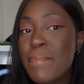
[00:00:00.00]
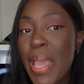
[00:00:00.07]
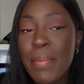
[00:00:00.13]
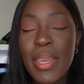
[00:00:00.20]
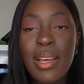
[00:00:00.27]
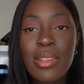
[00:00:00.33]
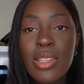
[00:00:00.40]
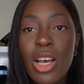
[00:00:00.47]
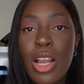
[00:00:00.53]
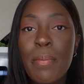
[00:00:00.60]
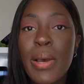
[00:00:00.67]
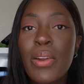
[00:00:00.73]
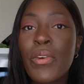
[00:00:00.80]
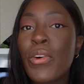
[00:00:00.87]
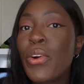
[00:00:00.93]
Maybe I'll talk
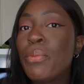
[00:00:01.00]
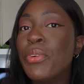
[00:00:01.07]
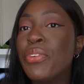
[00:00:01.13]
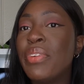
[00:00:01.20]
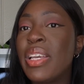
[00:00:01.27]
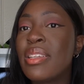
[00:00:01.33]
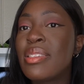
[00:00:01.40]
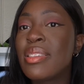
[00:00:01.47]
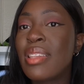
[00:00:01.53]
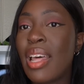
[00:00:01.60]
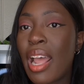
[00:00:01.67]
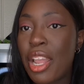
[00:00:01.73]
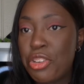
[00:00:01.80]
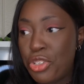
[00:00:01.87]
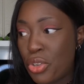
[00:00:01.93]
about horror movies that
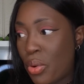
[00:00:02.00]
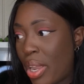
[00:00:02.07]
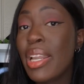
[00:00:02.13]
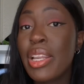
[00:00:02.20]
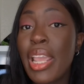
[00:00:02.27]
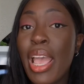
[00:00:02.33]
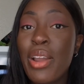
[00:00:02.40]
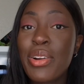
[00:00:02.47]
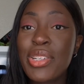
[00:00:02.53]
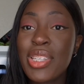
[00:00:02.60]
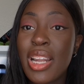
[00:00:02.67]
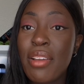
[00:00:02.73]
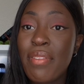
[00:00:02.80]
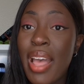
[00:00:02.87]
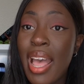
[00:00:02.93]
I enjoy, encounters
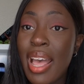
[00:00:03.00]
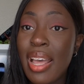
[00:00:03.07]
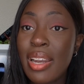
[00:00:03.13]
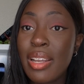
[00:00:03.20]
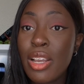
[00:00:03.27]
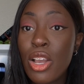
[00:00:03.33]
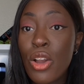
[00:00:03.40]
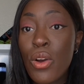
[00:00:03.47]
that I've had